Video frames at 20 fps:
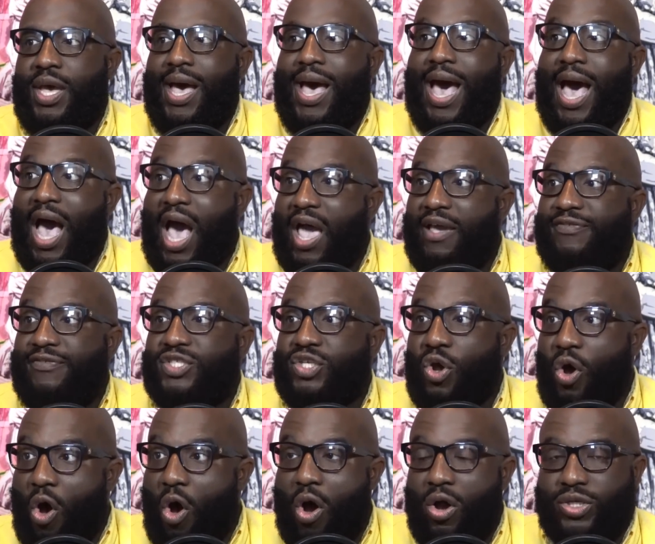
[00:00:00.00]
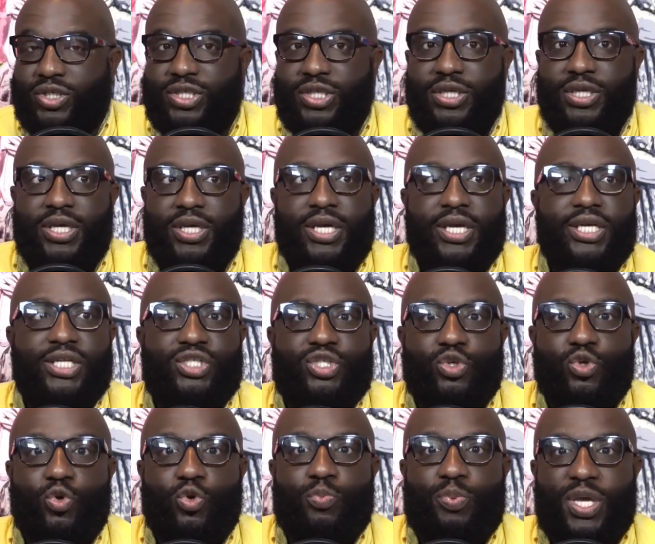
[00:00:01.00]
I've talked
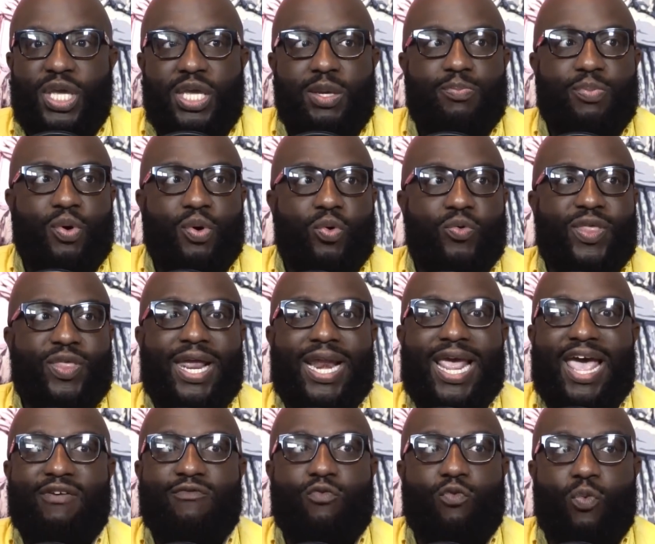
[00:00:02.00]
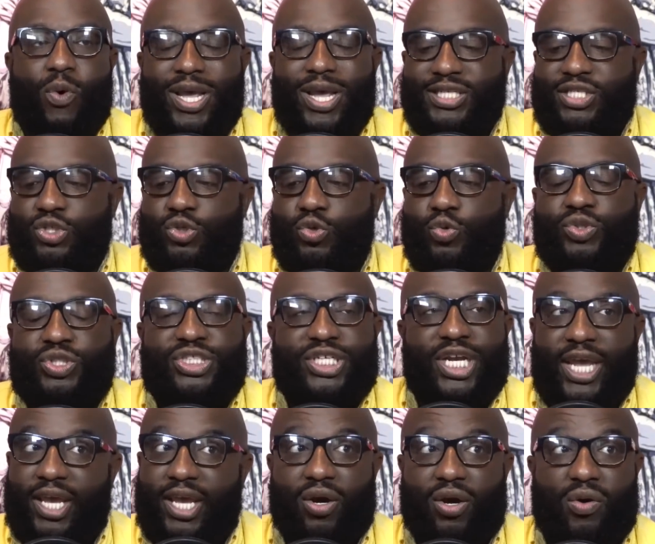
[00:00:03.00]
to people that have went to
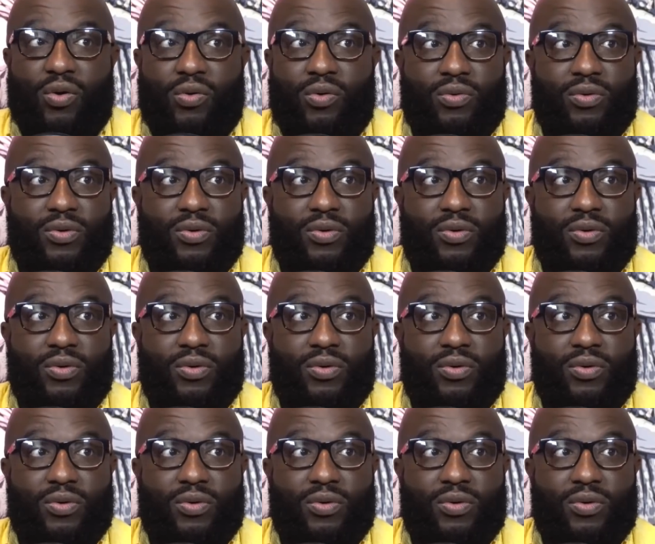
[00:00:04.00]
jail